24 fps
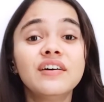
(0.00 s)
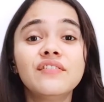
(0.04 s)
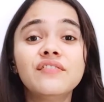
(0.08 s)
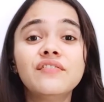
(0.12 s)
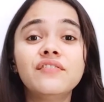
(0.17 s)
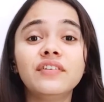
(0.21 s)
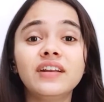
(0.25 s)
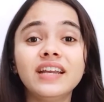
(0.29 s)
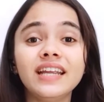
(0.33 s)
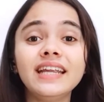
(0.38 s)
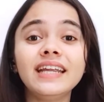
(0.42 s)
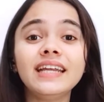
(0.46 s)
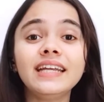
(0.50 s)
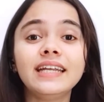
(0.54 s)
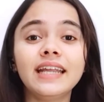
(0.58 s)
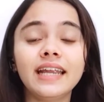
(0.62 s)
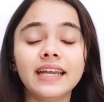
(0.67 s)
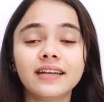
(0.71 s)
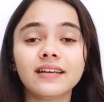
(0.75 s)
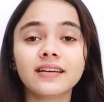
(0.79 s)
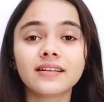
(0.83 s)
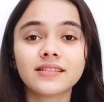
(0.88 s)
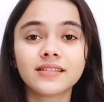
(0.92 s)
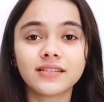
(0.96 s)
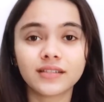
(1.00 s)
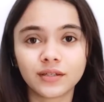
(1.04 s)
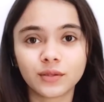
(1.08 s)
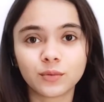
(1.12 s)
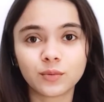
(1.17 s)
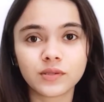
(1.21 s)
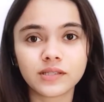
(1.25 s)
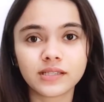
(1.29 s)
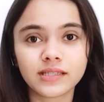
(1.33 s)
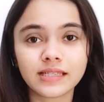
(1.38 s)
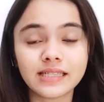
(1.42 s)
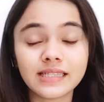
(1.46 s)
free data
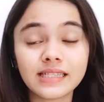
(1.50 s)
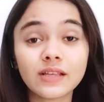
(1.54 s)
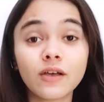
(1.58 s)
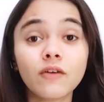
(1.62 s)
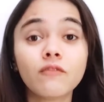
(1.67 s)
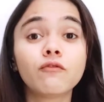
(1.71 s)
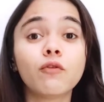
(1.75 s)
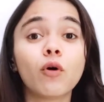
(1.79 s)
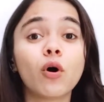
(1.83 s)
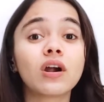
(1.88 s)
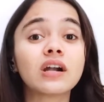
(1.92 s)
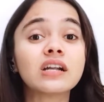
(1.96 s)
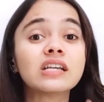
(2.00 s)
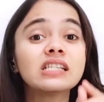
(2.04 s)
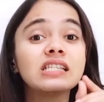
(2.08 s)
services for